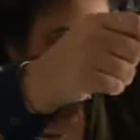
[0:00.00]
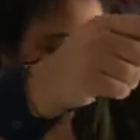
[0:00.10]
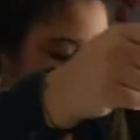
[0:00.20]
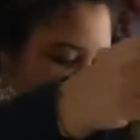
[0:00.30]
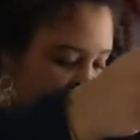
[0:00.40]

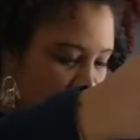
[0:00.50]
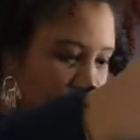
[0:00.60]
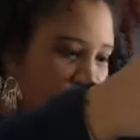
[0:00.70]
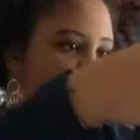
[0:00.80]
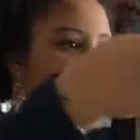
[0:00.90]
once.
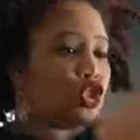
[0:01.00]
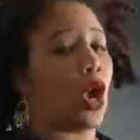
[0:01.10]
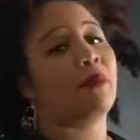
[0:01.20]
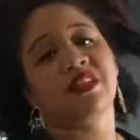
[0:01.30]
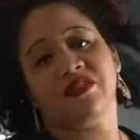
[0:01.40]
So
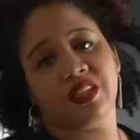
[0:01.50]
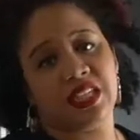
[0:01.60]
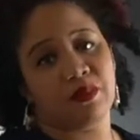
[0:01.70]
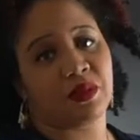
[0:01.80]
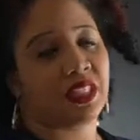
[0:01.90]
I'm definitely
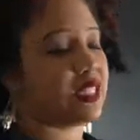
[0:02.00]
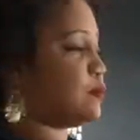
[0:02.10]
keeping this